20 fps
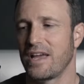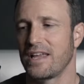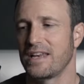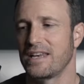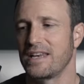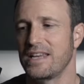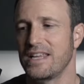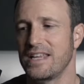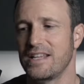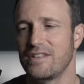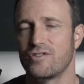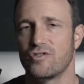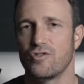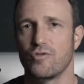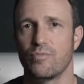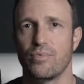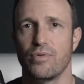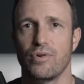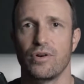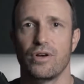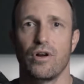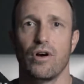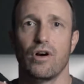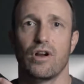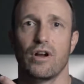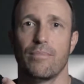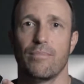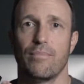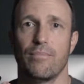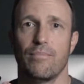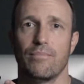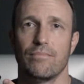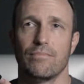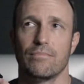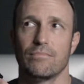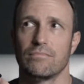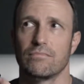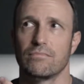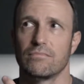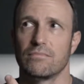I need to, put on a
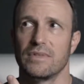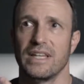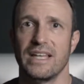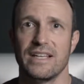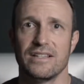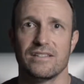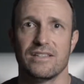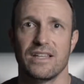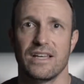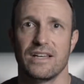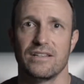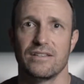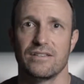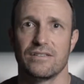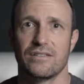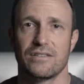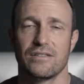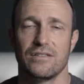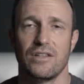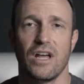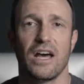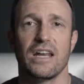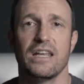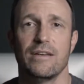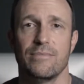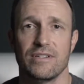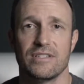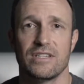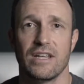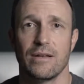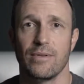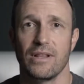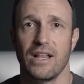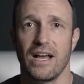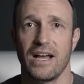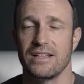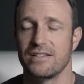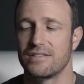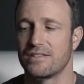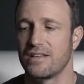lens that is not image
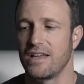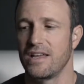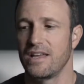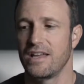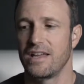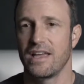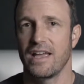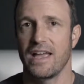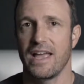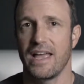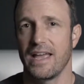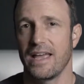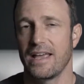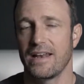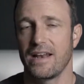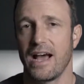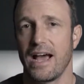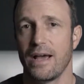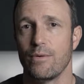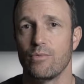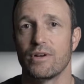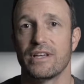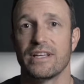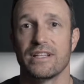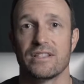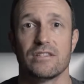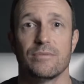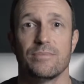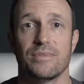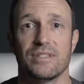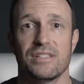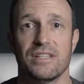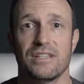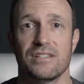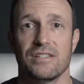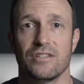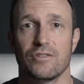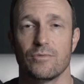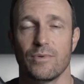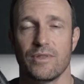stabilized, and I will get some
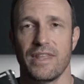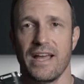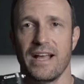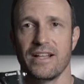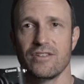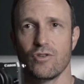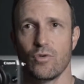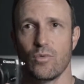assistance with that.